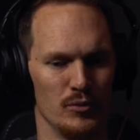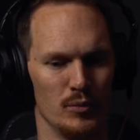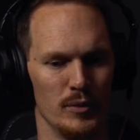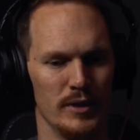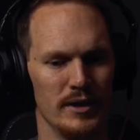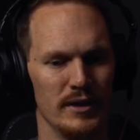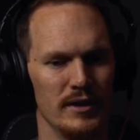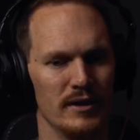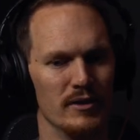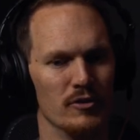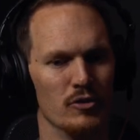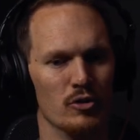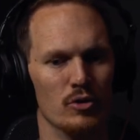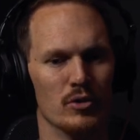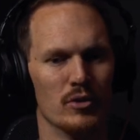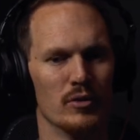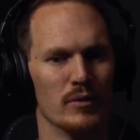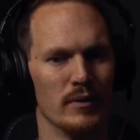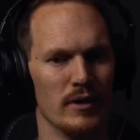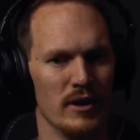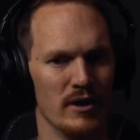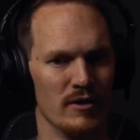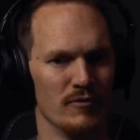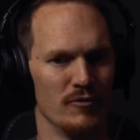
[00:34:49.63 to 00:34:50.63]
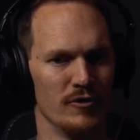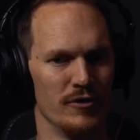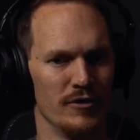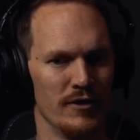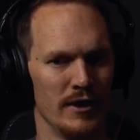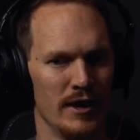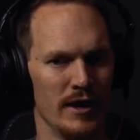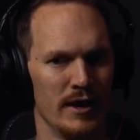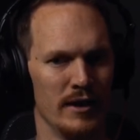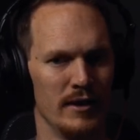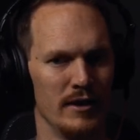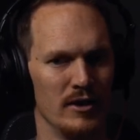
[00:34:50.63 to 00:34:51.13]
is we can get a little creative with
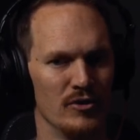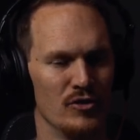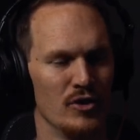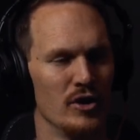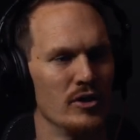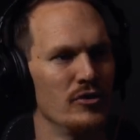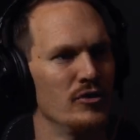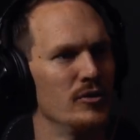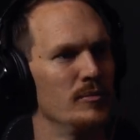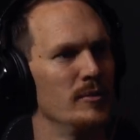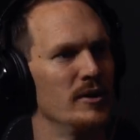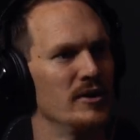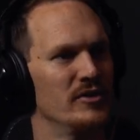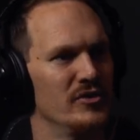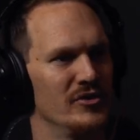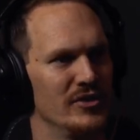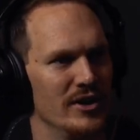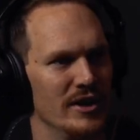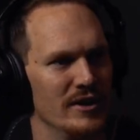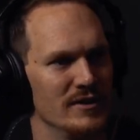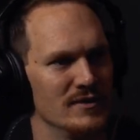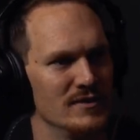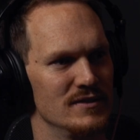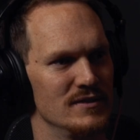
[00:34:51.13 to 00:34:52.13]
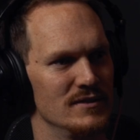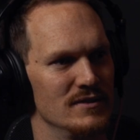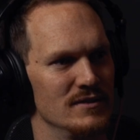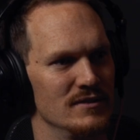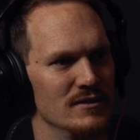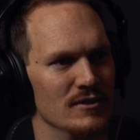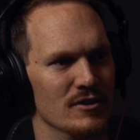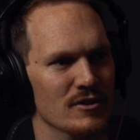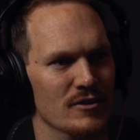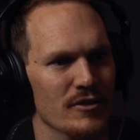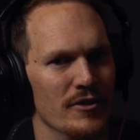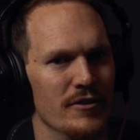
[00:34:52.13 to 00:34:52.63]
that as long as it makes sense.
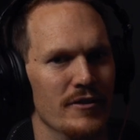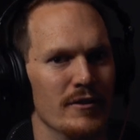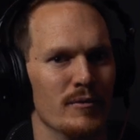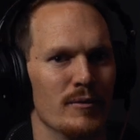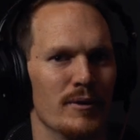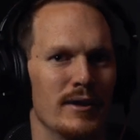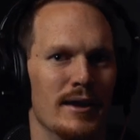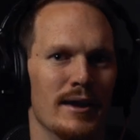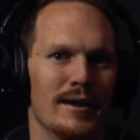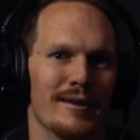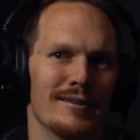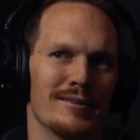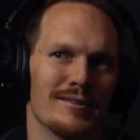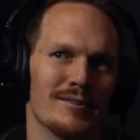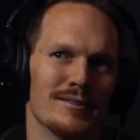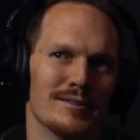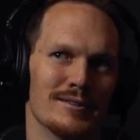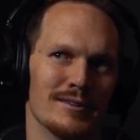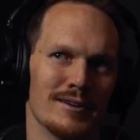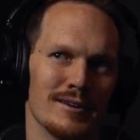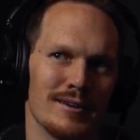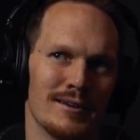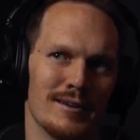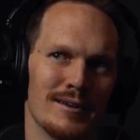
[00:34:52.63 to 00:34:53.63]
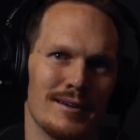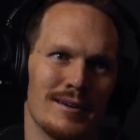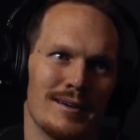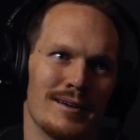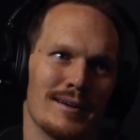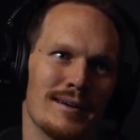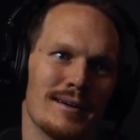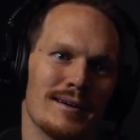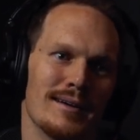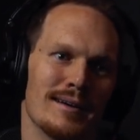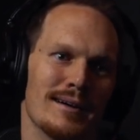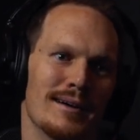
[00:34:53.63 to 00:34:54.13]
You know, the thing we can't do is like,
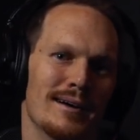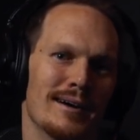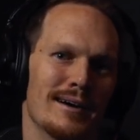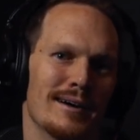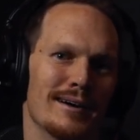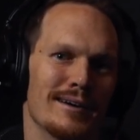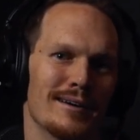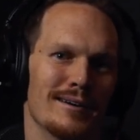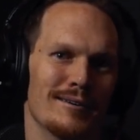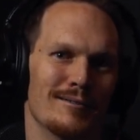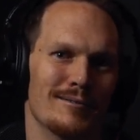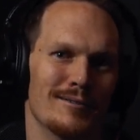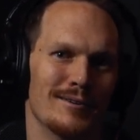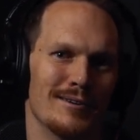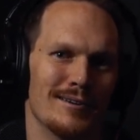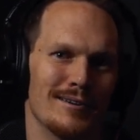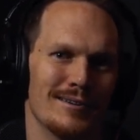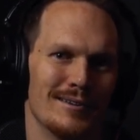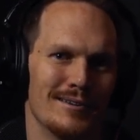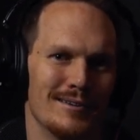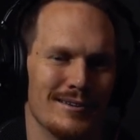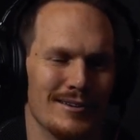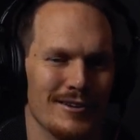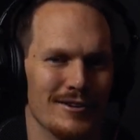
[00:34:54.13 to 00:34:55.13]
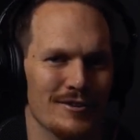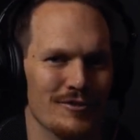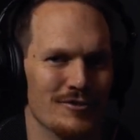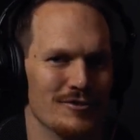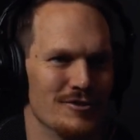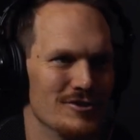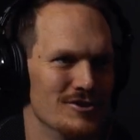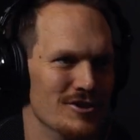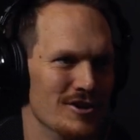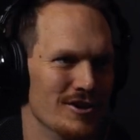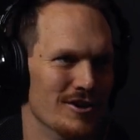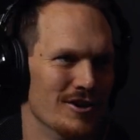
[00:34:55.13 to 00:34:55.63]
Well,
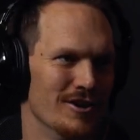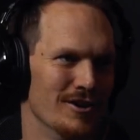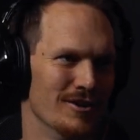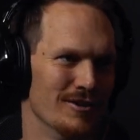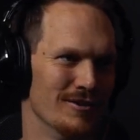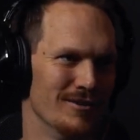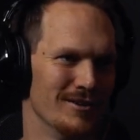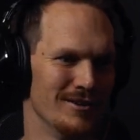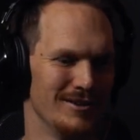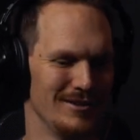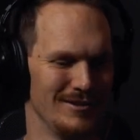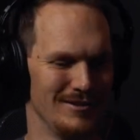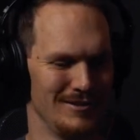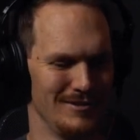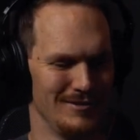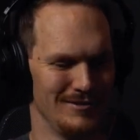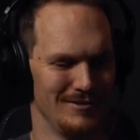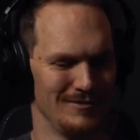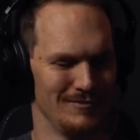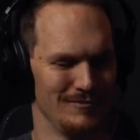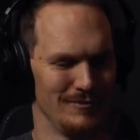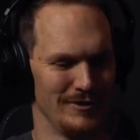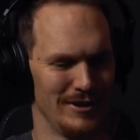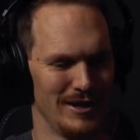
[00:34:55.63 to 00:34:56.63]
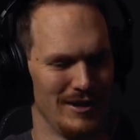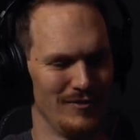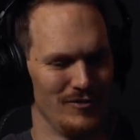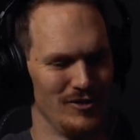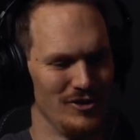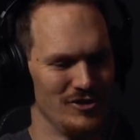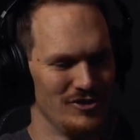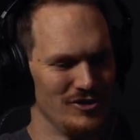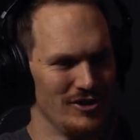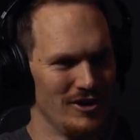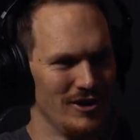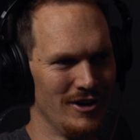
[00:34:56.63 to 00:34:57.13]
JR, we gave you a
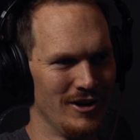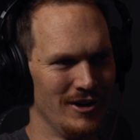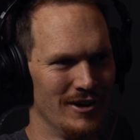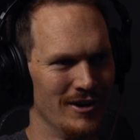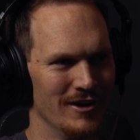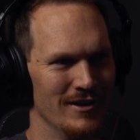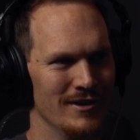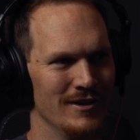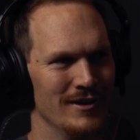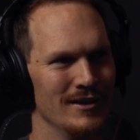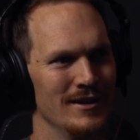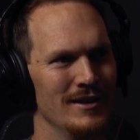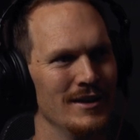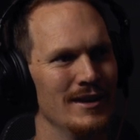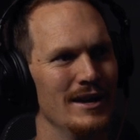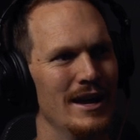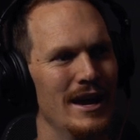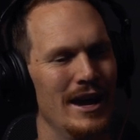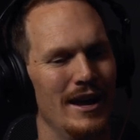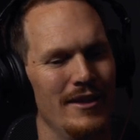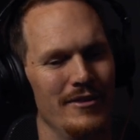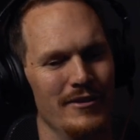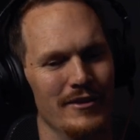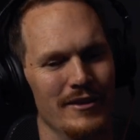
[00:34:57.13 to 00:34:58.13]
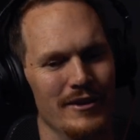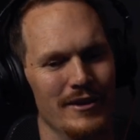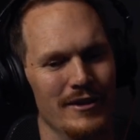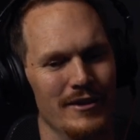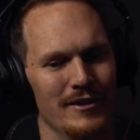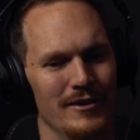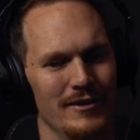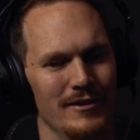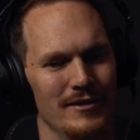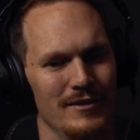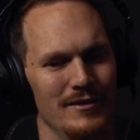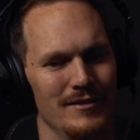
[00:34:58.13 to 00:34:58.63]
draw, and
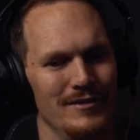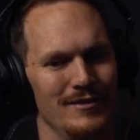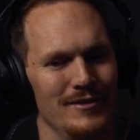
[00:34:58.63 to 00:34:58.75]
then,